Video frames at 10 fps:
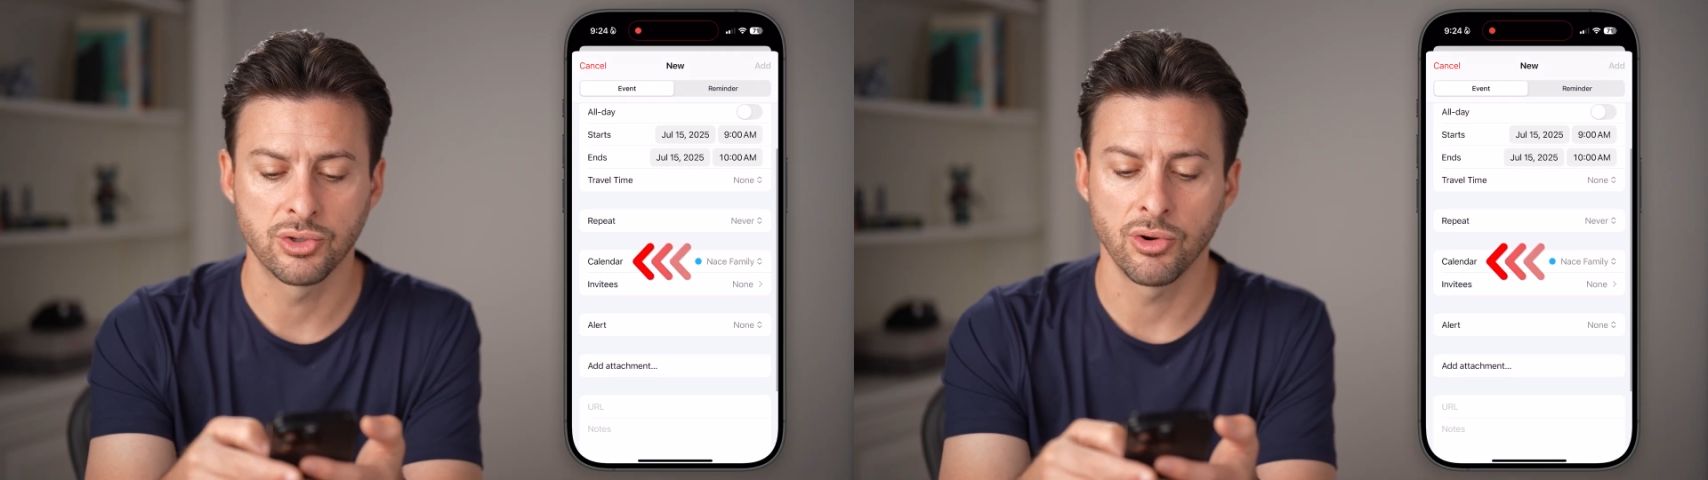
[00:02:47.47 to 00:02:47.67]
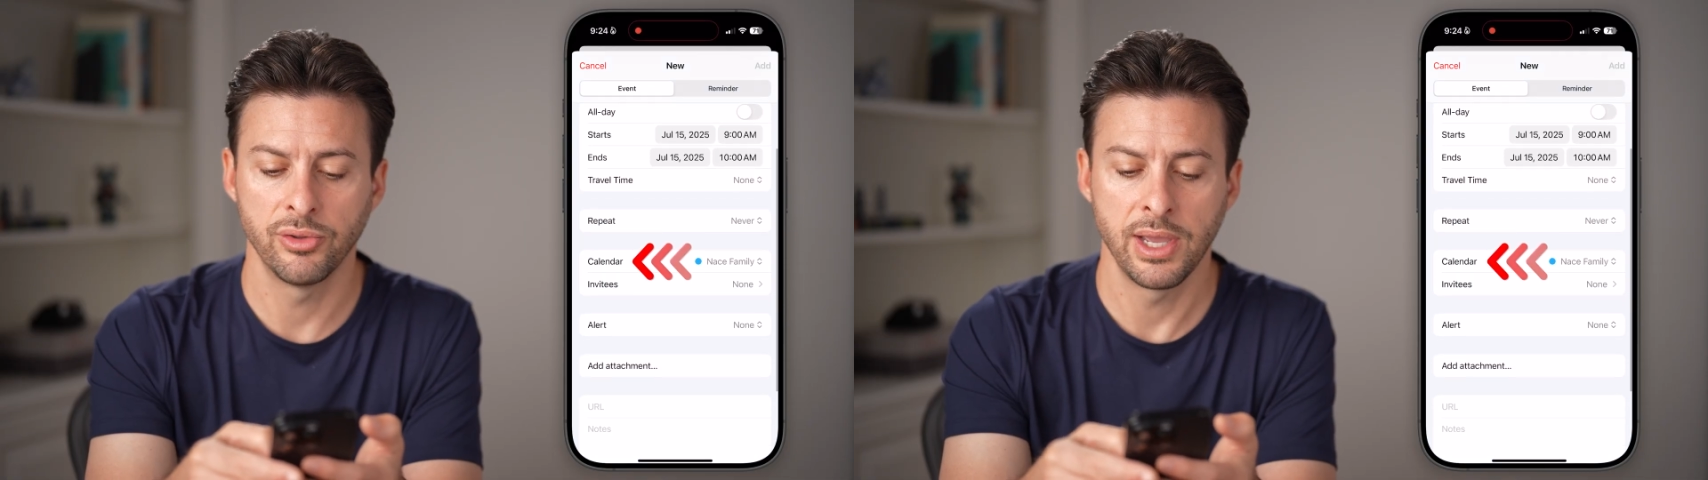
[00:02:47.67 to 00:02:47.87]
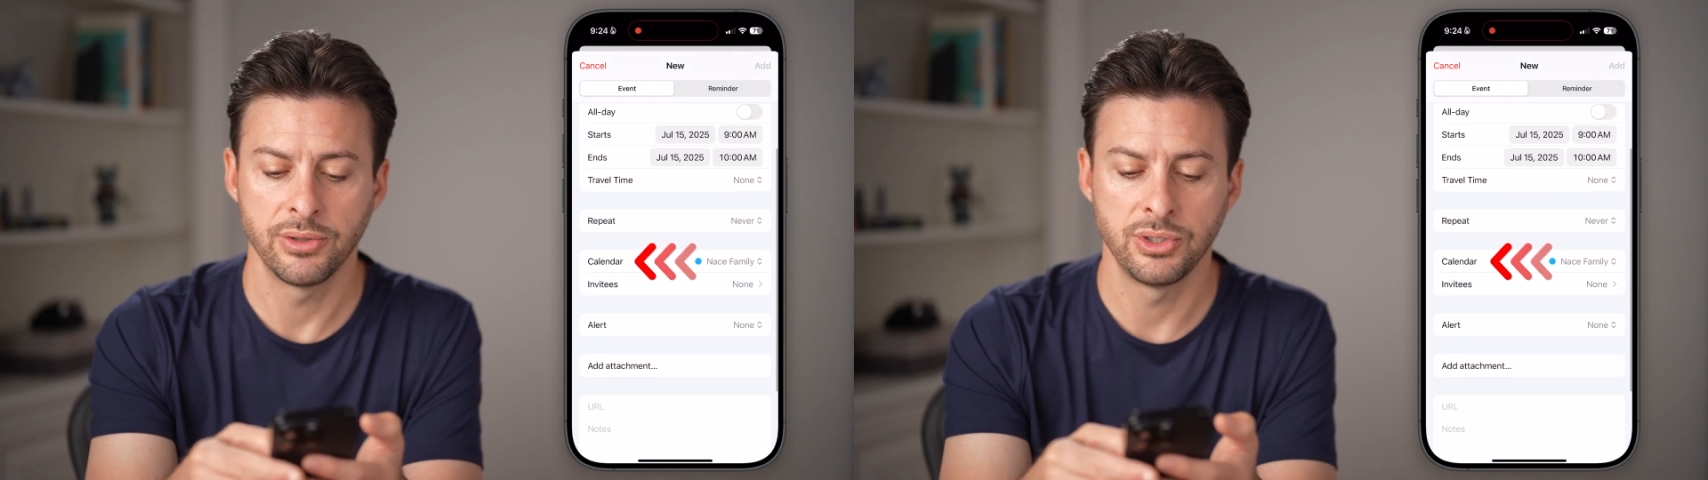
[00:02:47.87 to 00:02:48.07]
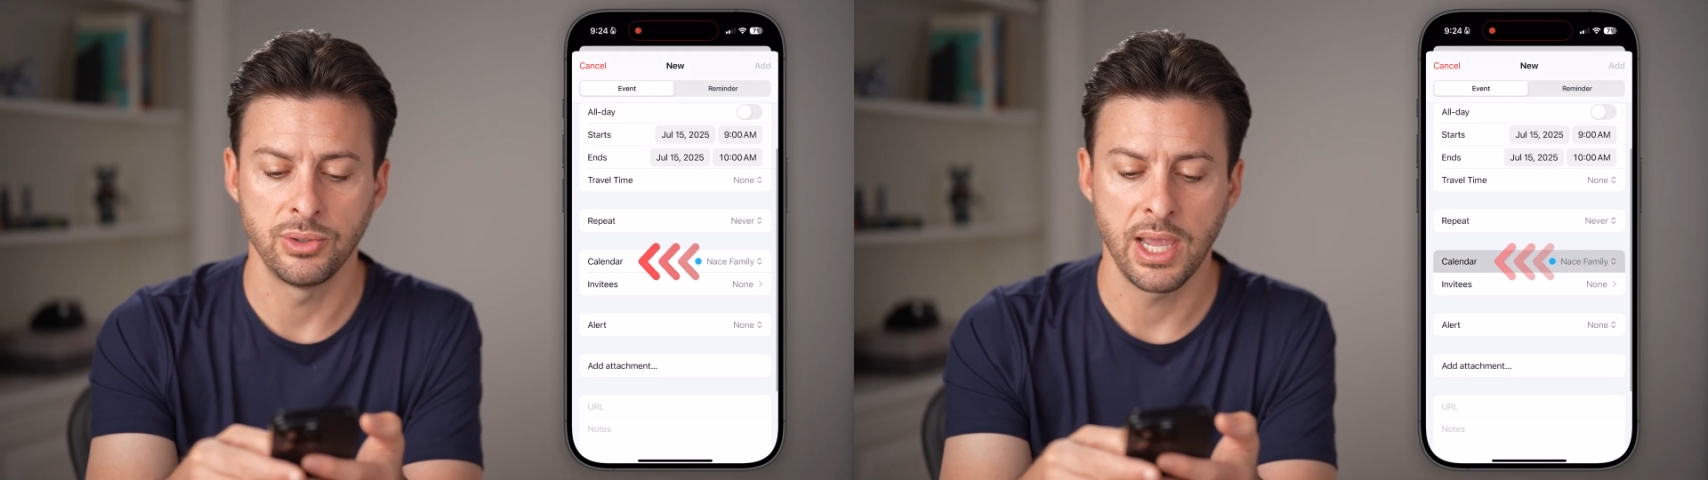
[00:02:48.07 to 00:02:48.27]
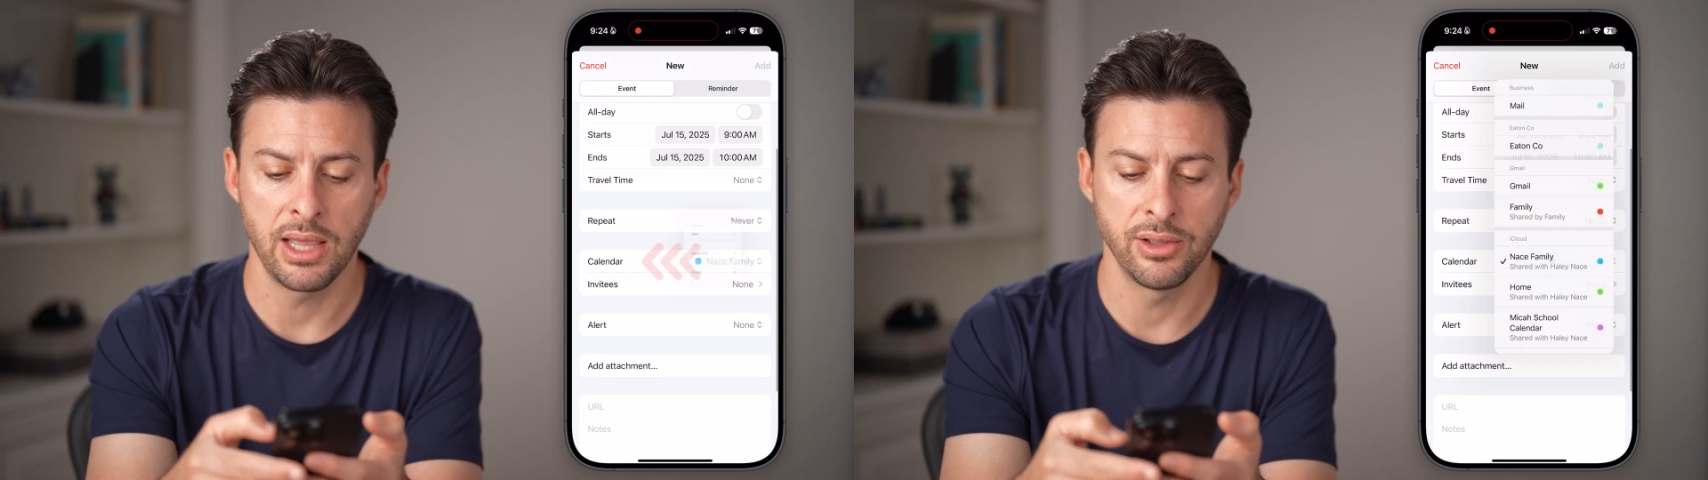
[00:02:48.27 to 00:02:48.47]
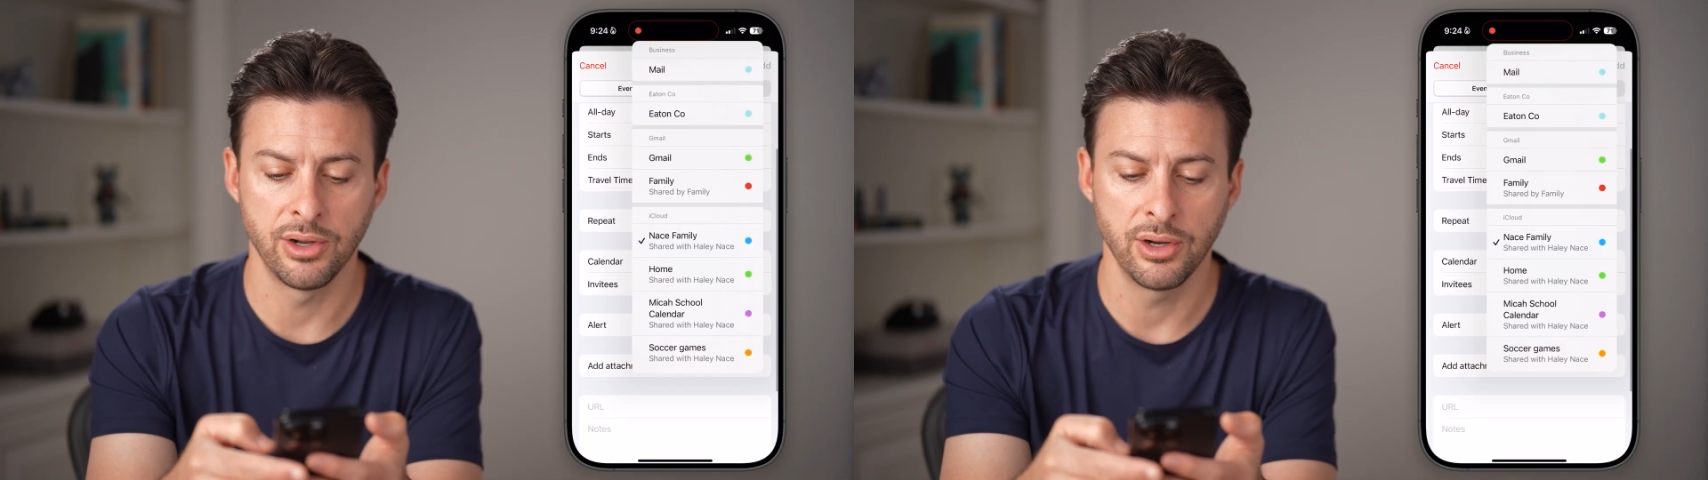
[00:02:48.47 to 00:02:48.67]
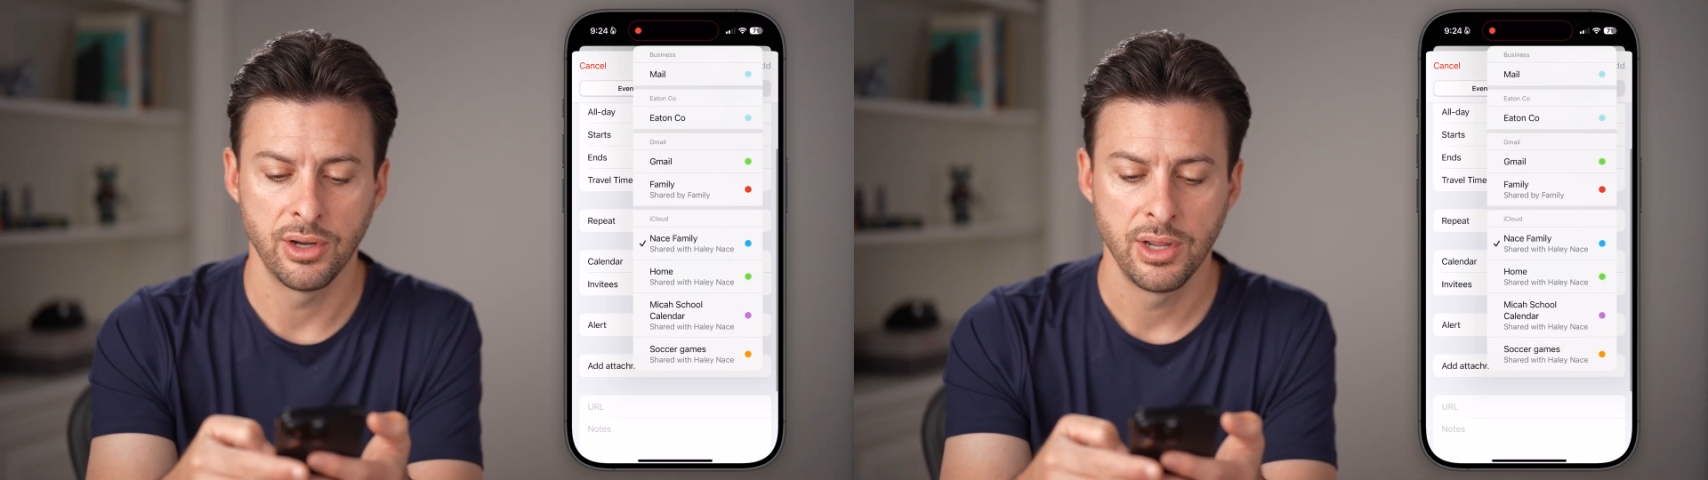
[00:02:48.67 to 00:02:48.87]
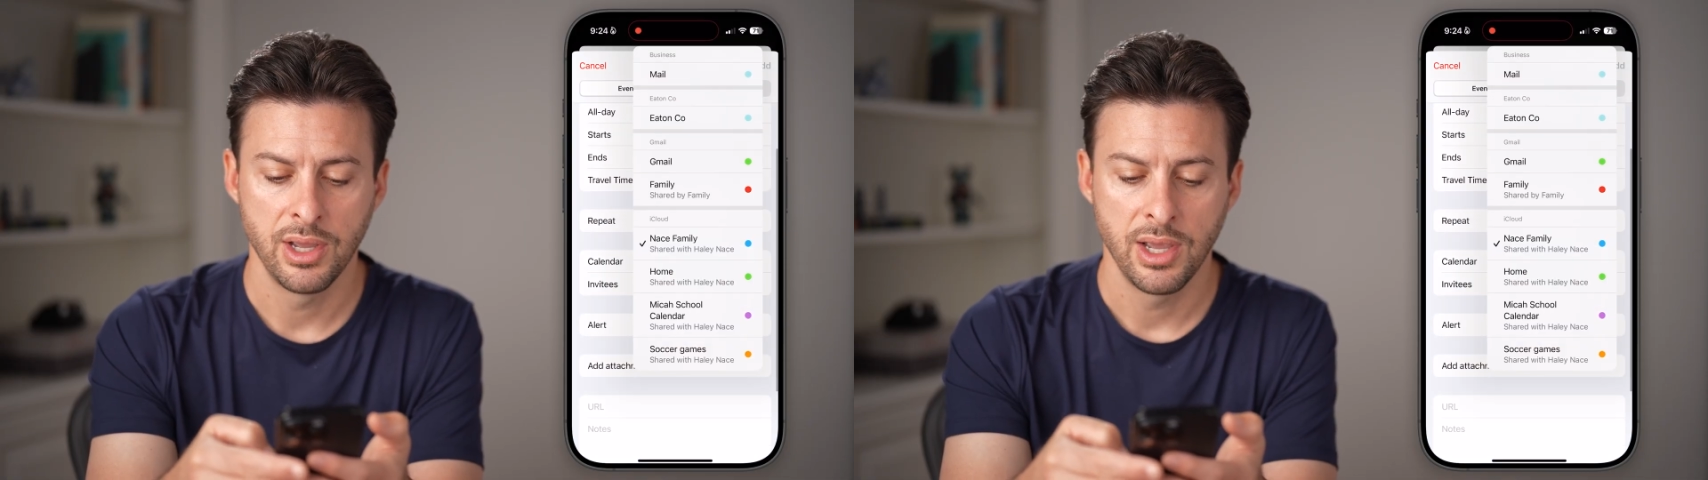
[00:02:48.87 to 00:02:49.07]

scroll down to calendar